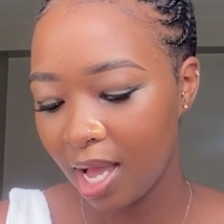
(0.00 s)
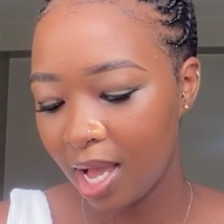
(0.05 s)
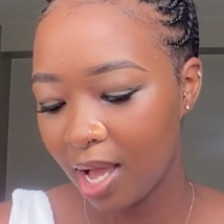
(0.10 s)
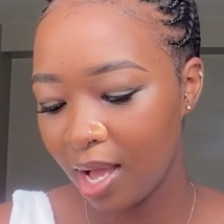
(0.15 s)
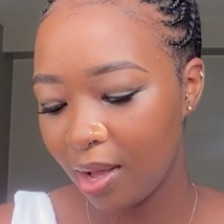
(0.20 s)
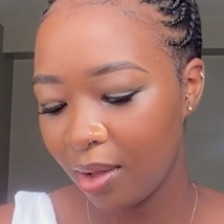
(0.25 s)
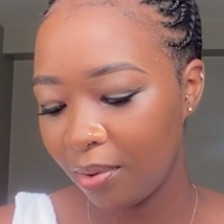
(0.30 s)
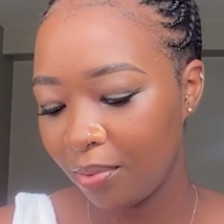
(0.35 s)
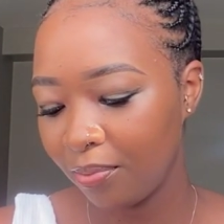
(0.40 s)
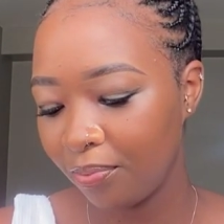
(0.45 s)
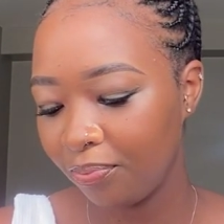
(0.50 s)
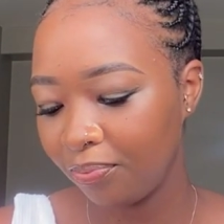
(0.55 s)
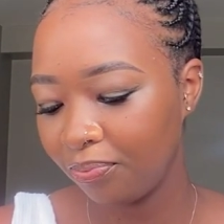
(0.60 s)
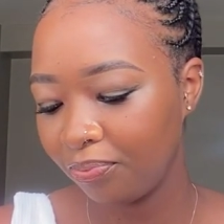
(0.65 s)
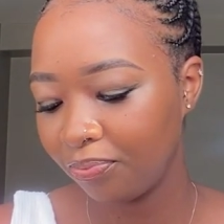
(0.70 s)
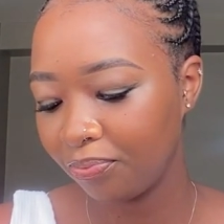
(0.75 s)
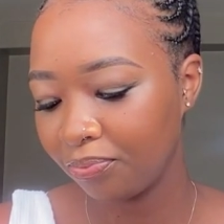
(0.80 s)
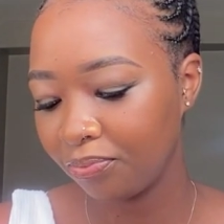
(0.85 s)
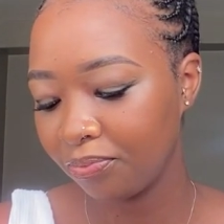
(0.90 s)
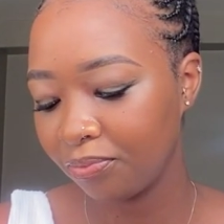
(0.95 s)

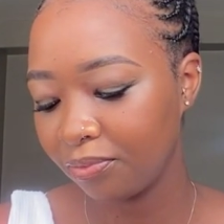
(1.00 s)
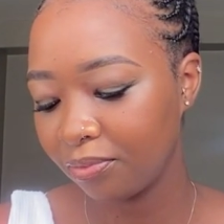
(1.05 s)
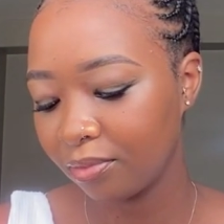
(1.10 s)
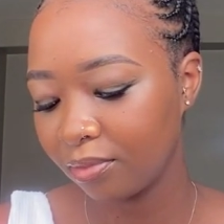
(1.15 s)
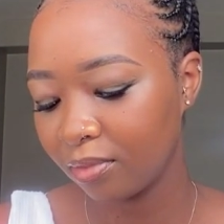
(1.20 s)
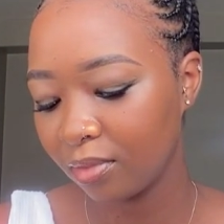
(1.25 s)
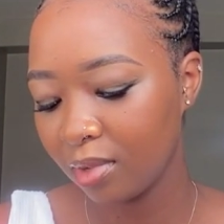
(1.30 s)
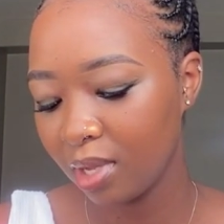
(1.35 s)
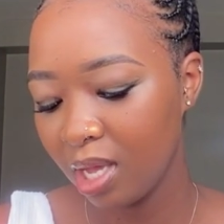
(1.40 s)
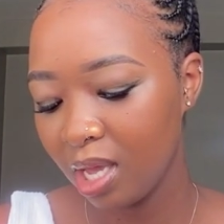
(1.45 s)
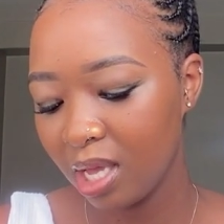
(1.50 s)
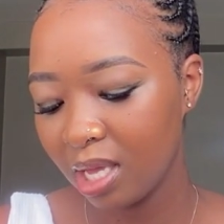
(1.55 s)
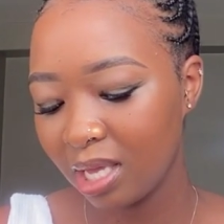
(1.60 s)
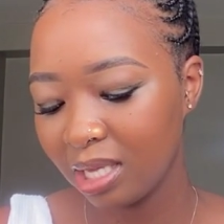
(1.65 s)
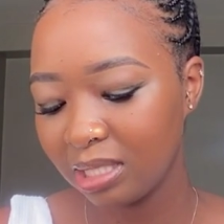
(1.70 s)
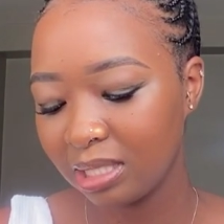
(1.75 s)
Okay,